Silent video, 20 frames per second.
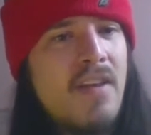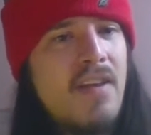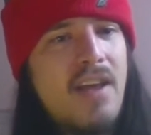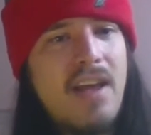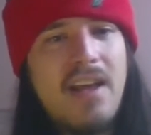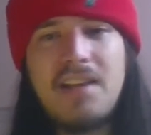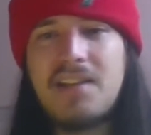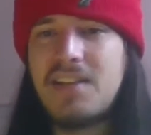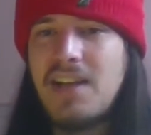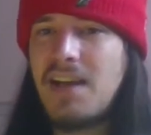
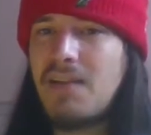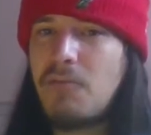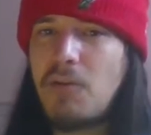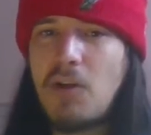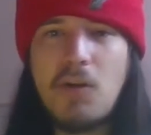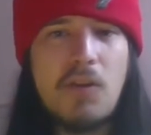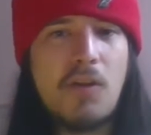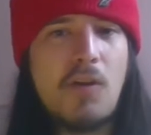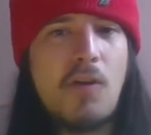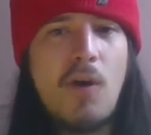as I say, we've
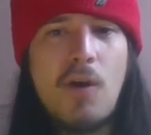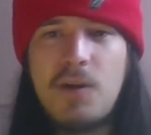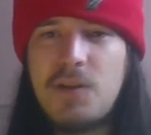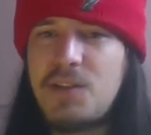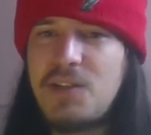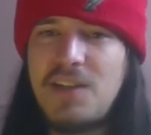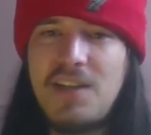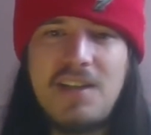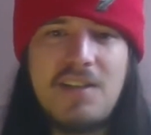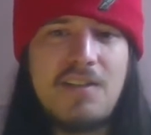got the
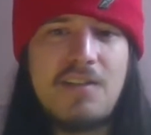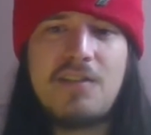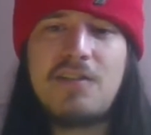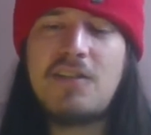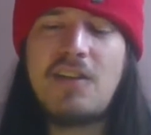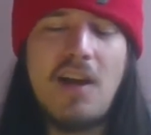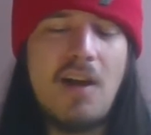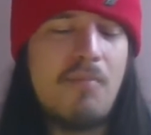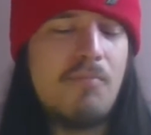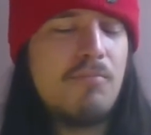college season
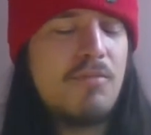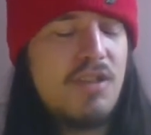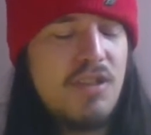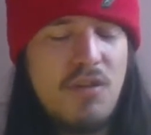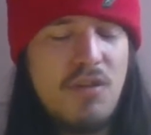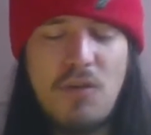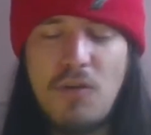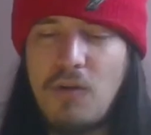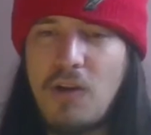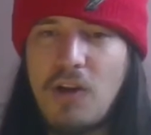to come,
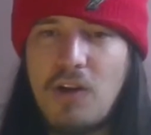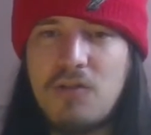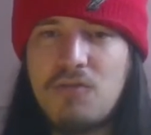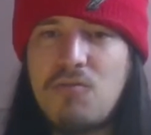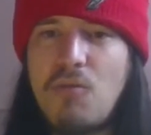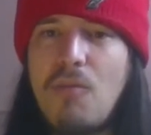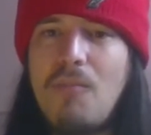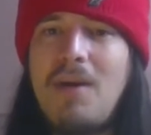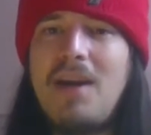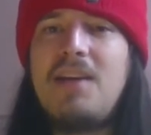so who knows
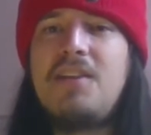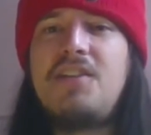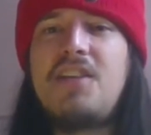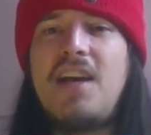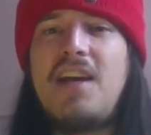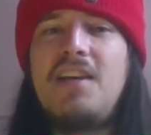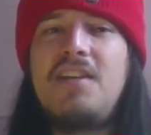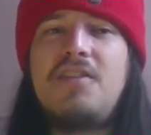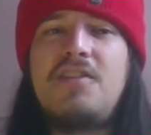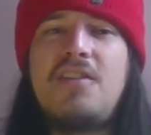what may
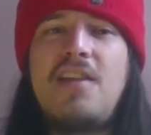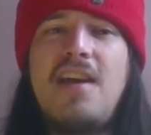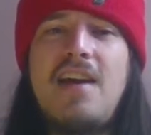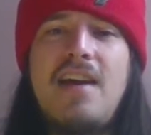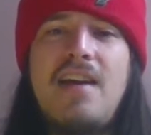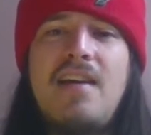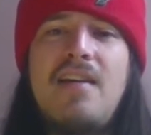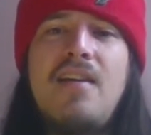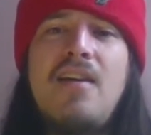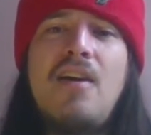change
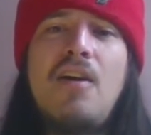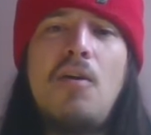there,